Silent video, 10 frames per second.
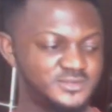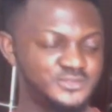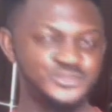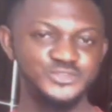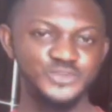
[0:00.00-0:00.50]

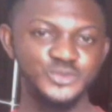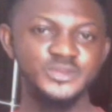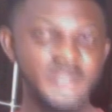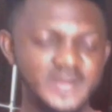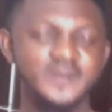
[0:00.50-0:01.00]
So
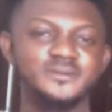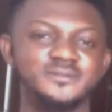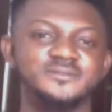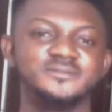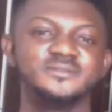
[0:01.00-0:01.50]
now,
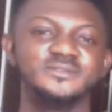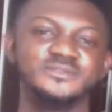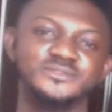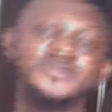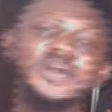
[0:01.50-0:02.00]

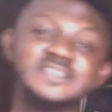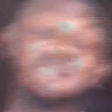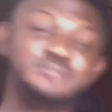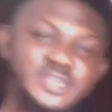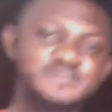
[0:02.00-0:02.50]
as a
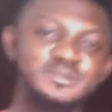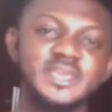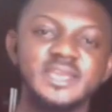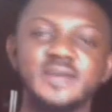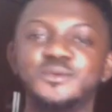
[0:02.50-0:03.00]
bass
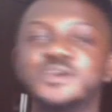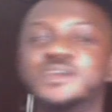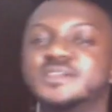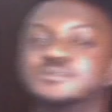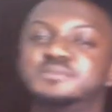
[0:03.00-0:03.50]
player, what you
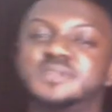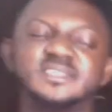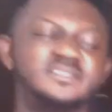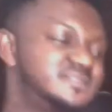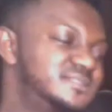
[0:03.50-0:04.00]
have to play
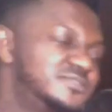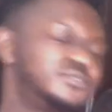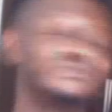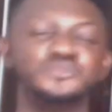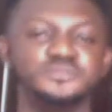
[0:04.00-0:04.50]
is the
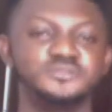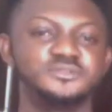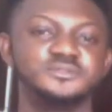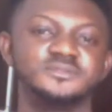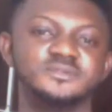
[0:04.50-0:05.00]
root note,
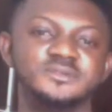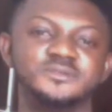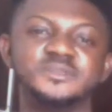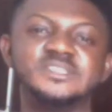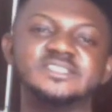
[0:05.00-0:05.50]

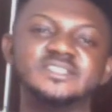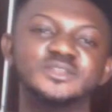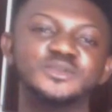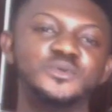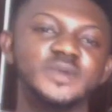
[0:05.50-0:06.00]
which is the
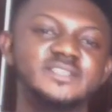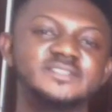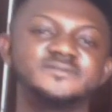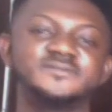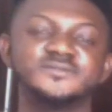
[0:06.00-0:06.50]

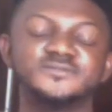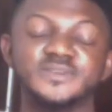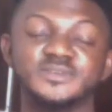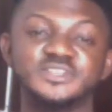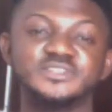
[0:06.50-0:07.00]
lowest
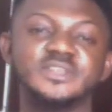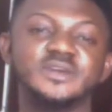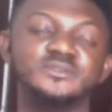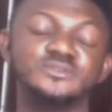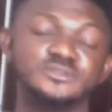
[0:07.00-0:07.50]

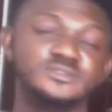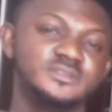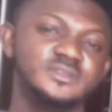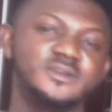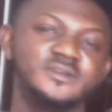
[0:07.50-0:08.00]
foundational note
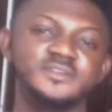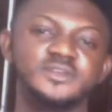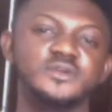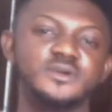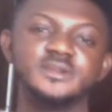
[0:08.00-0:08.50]
of the
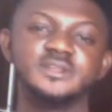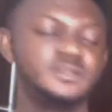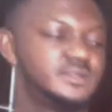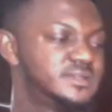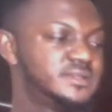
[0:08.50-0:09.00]
chord.
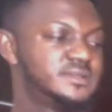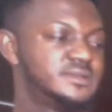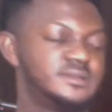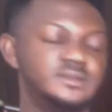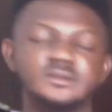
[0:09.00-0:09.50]

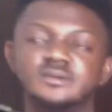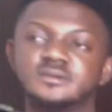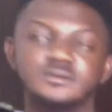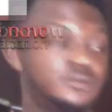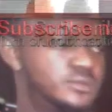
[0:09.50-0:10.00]

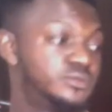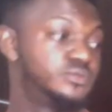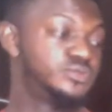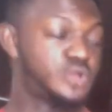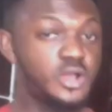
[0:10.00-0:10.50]
Oh
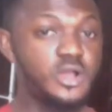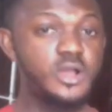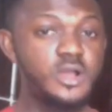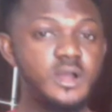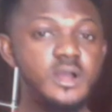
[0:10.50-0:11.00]

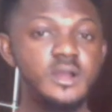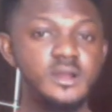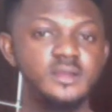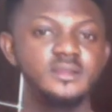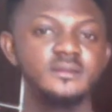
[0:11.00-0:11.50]

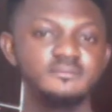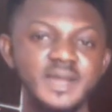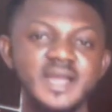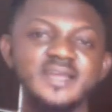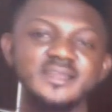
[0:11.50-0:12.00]
Lord,
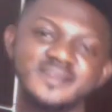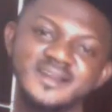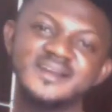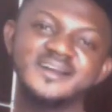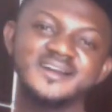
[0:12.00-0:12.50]
my
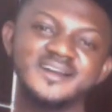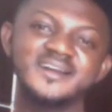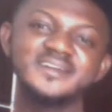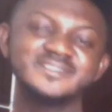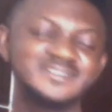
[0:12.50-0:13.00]

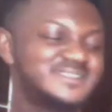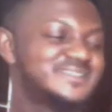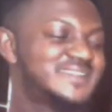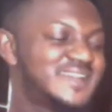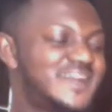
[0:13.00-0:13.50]
God,
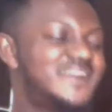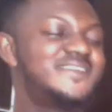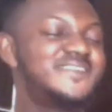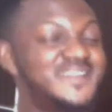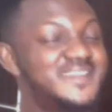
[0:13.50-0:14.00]

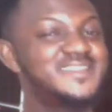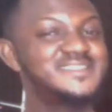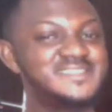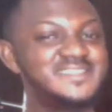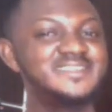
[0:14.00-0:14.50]
how
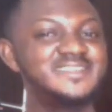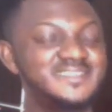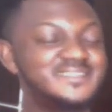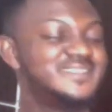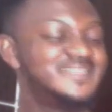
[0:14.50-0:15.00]
excellent.